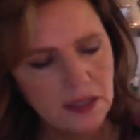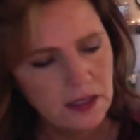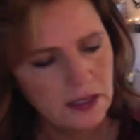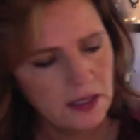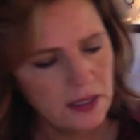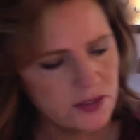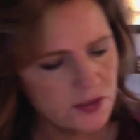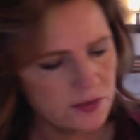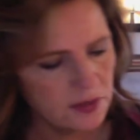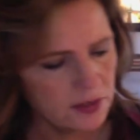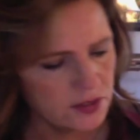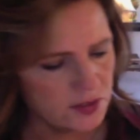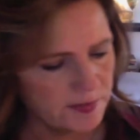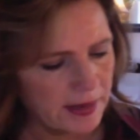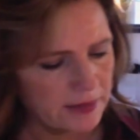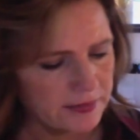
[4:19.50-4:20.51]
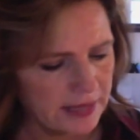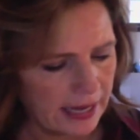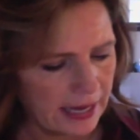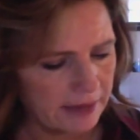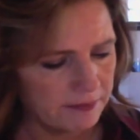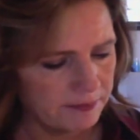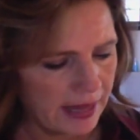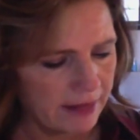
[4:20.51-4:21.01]
It's, it's about
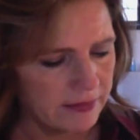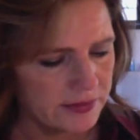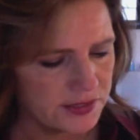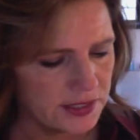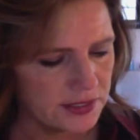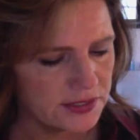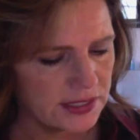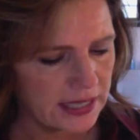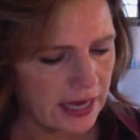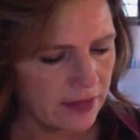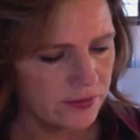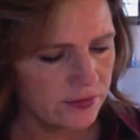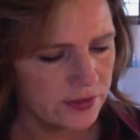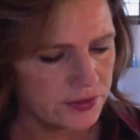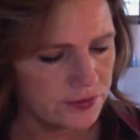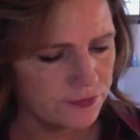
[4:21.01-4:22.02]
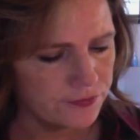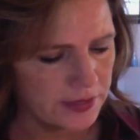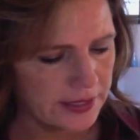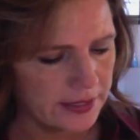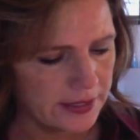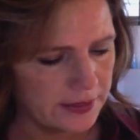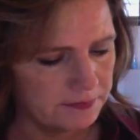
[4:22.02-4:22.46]
that, balancing togetherness and freedom.